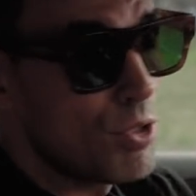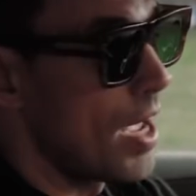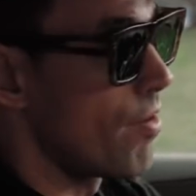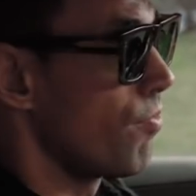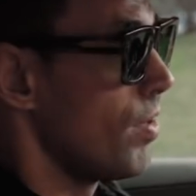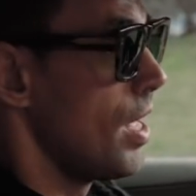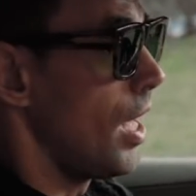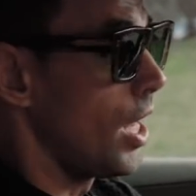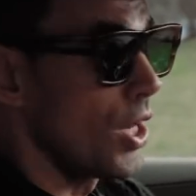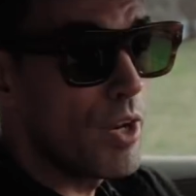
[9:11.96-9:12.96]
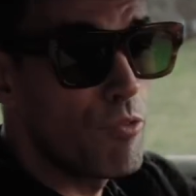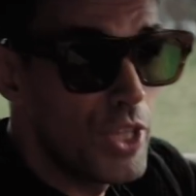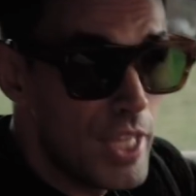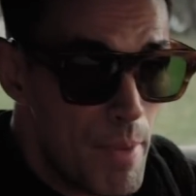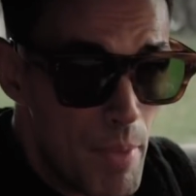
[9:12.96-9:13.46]
to have a lot
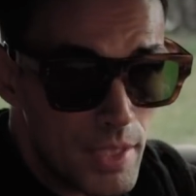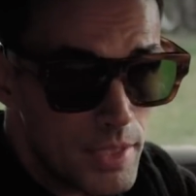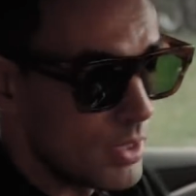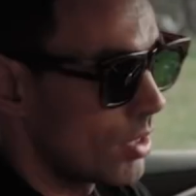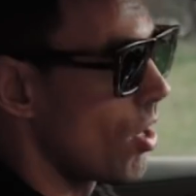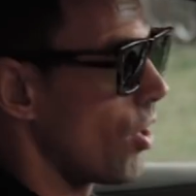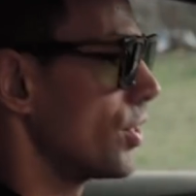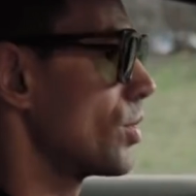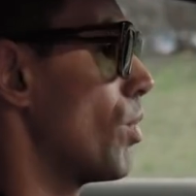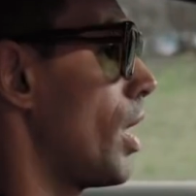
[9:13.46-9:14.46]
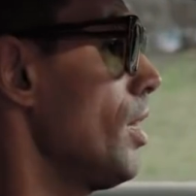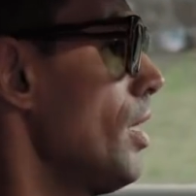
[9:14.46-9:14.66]
of gimmicks in the car as well.